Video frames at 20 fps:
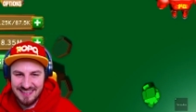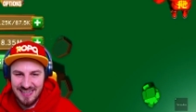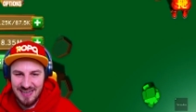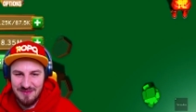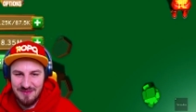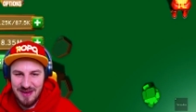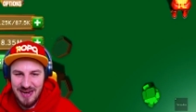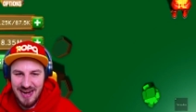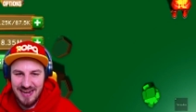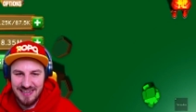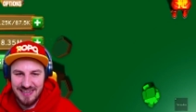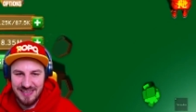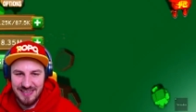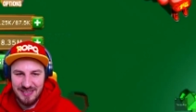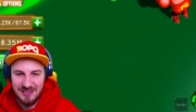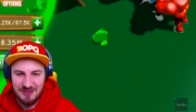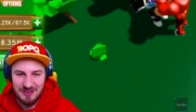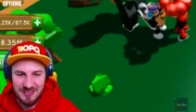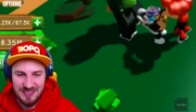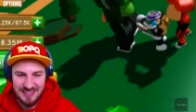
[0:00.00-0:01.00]
Come here,
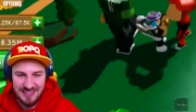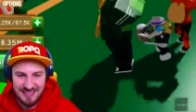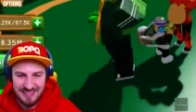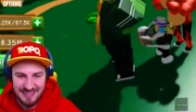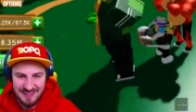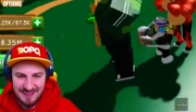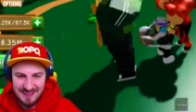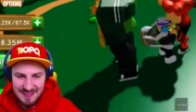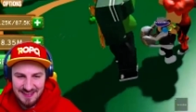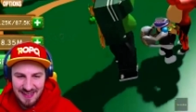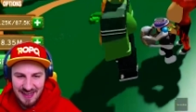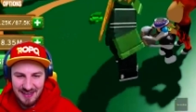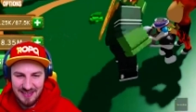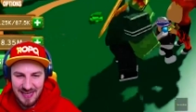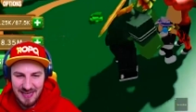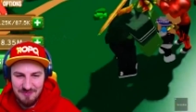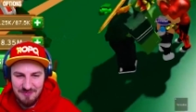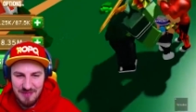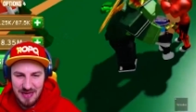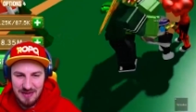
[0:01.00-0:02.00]
you.
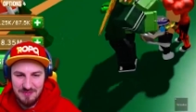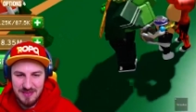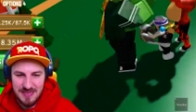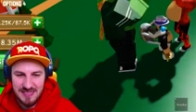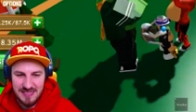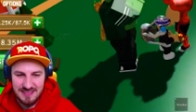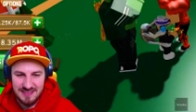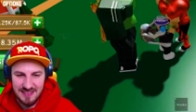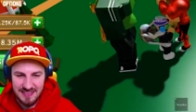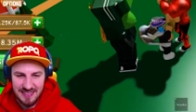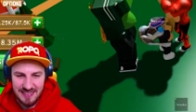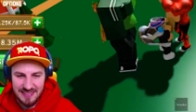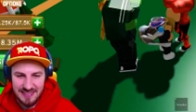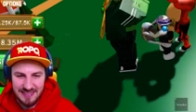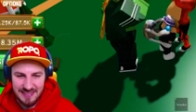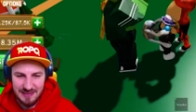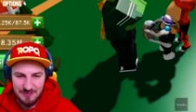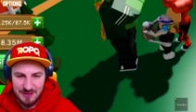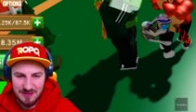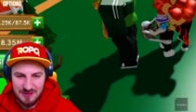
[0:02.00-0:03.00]
Okay, maybe he's like a
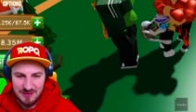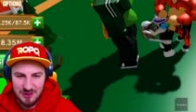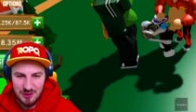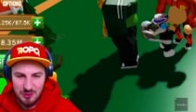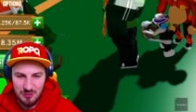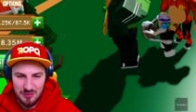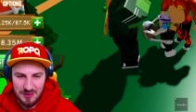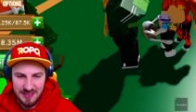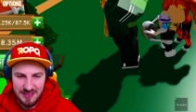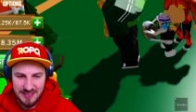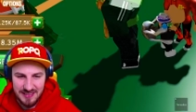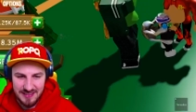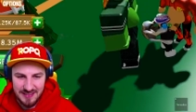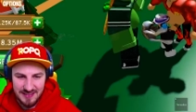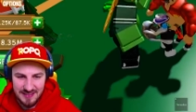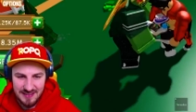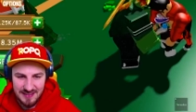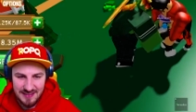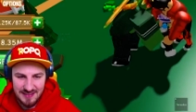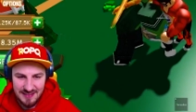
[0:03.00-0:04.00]
little bit too
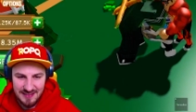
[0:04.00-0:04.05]
big.